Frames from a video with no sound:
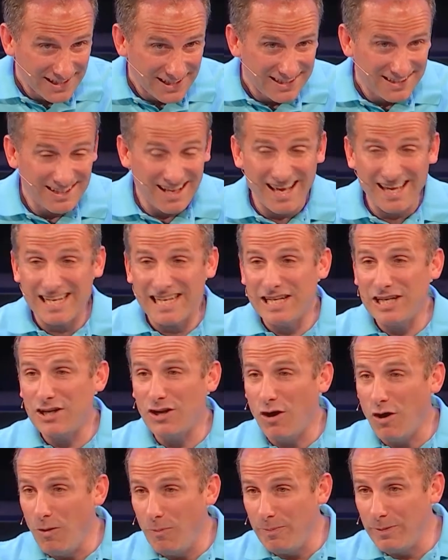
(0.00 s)
not in an
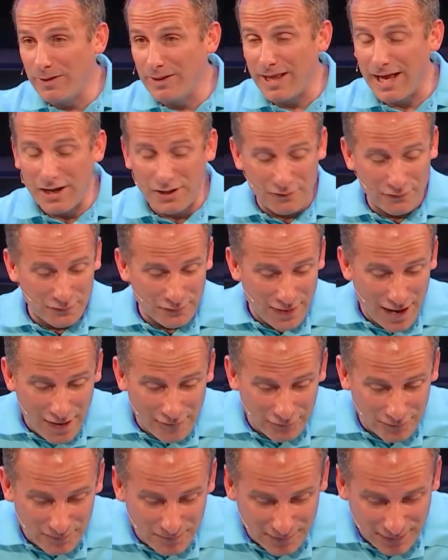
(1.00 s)
open letter for
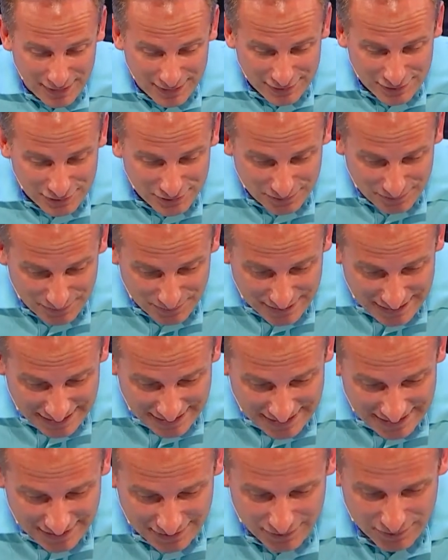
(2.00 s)
everybody to
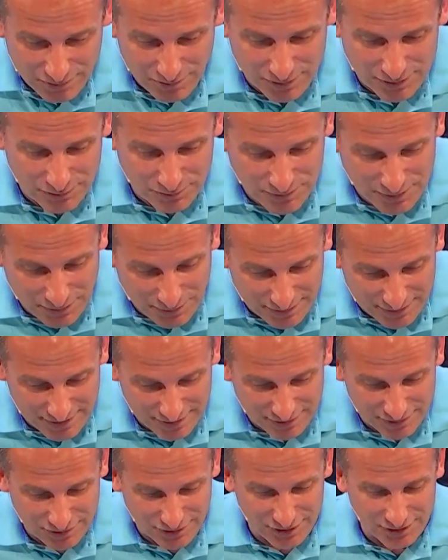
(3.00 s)
read. And of course, we know this
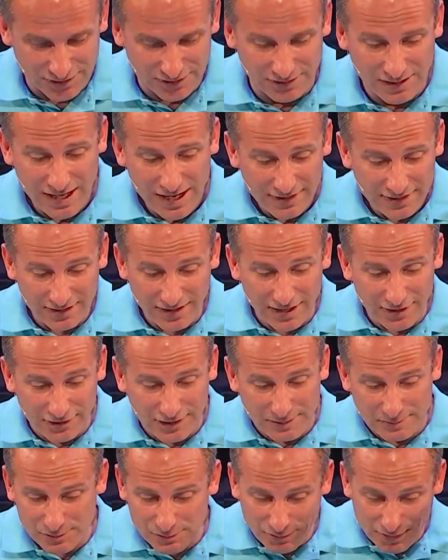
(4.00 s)
isn't true. The letter
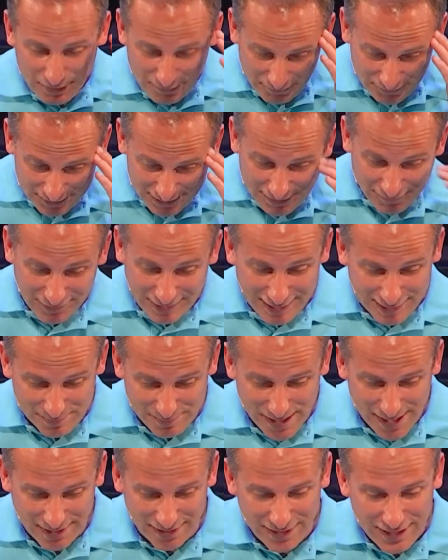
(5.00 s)
keeps going in verse 7, it gets
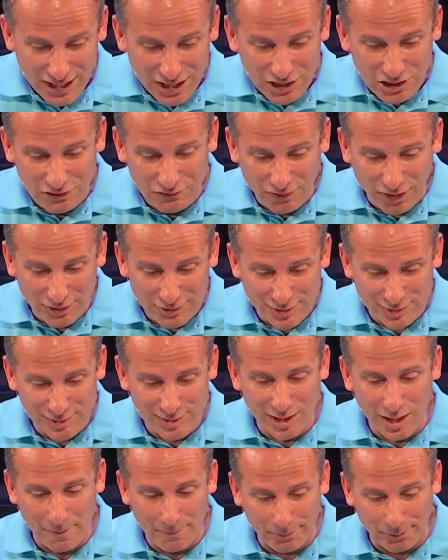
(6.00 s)
better. You've also
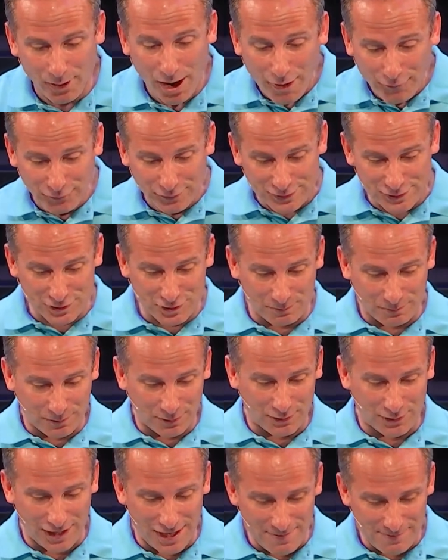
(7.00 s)
set up prophets to
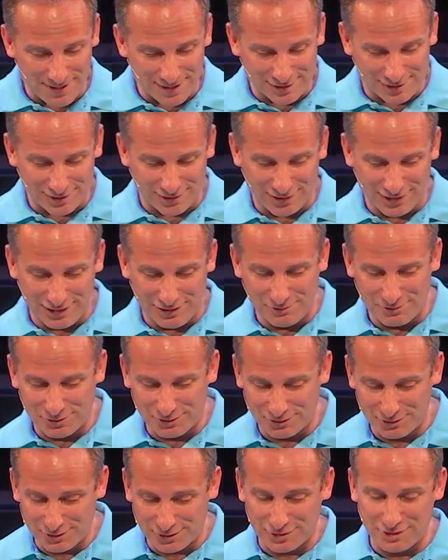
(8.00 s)
proclaim concerning you in
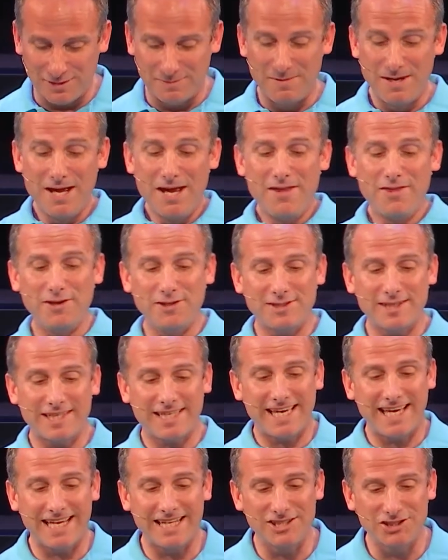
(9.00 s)
Jerusalem. There's a
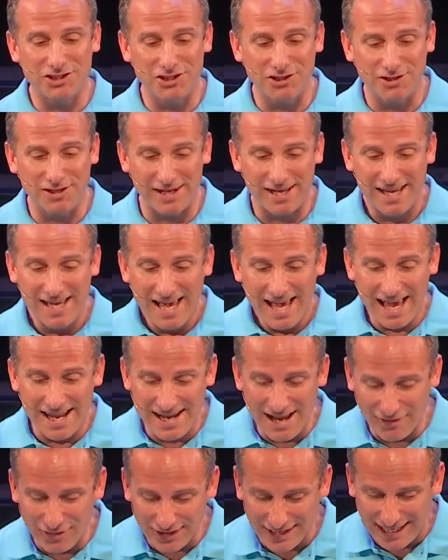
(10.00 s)
king in Judah, and
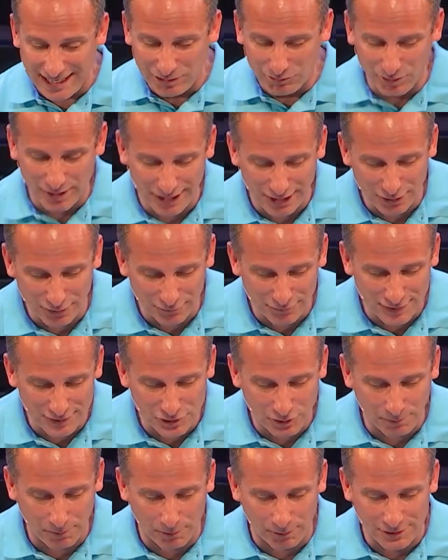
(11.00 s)
now the king will hear of these
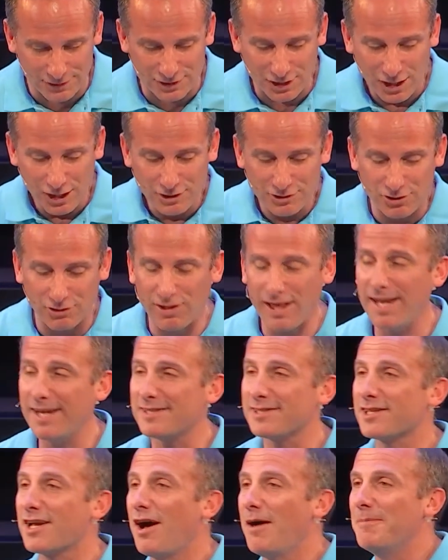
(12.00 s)
reports. So let
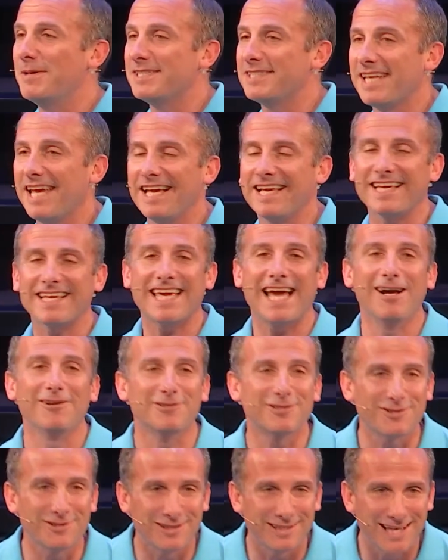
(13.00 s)
us come and take
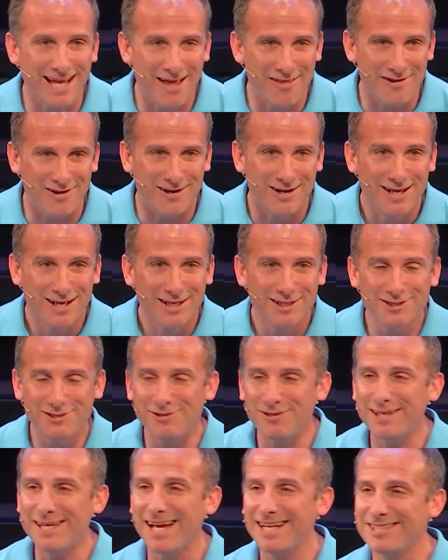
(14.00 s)
counsel together. So
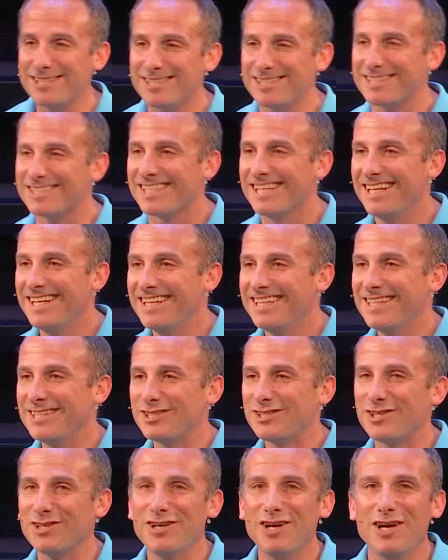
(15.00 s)
do you catch
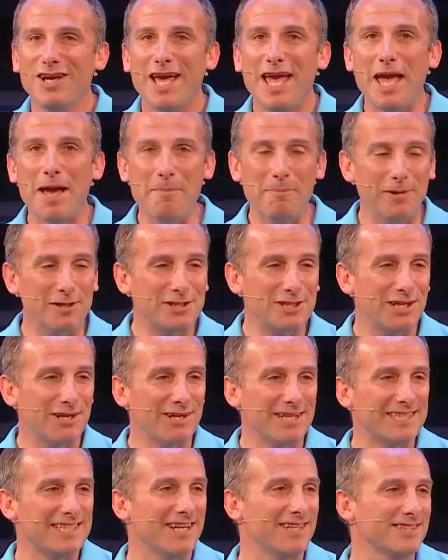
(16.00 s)
this ambush here?
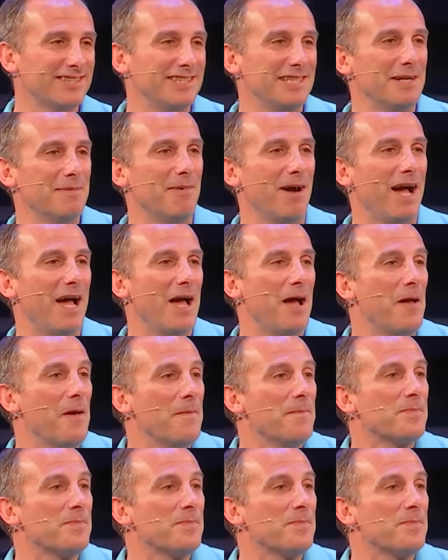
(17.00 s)
He tells Nehemiah,